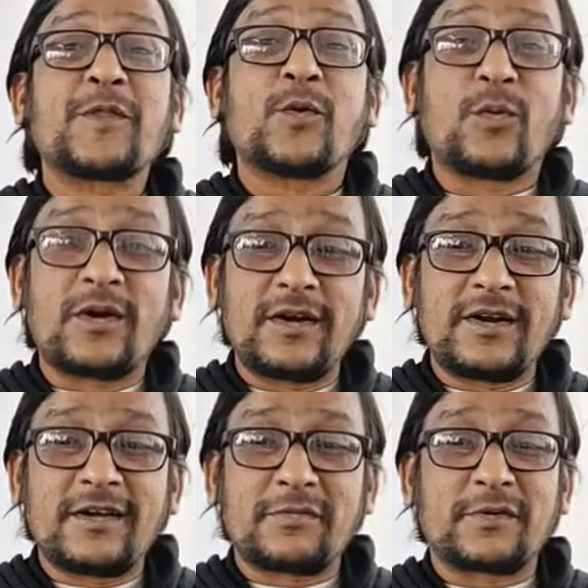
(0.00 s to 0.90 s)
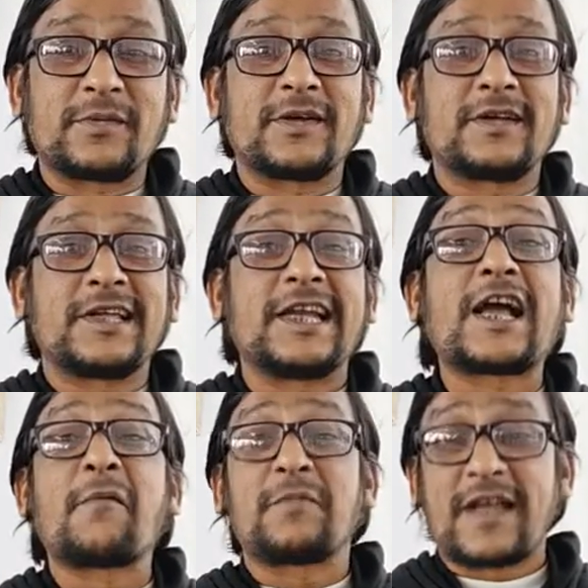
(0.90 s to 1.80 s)
word from the
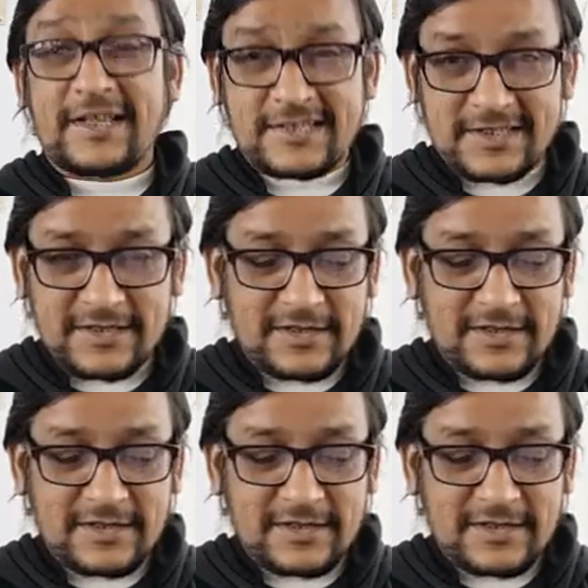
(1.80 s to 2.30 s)
income tax